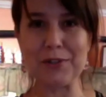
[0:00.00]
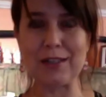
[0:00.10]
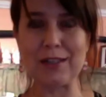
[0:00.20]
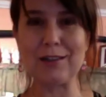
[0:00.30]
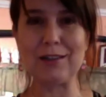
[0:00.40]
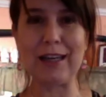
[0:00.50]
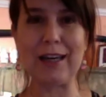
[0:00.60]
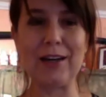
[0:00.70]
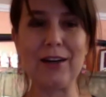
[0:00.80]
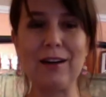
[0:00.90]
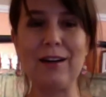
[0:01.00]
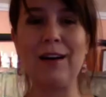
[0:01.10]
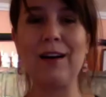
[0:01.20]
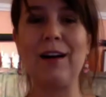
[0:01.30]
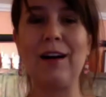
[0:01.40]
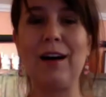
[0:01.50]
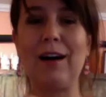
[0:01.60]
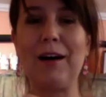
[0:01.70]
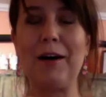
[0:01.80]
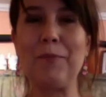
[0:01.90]
into the air.
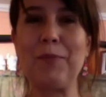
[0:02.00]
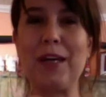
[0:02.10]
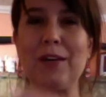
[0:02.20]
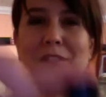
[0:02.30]
Here is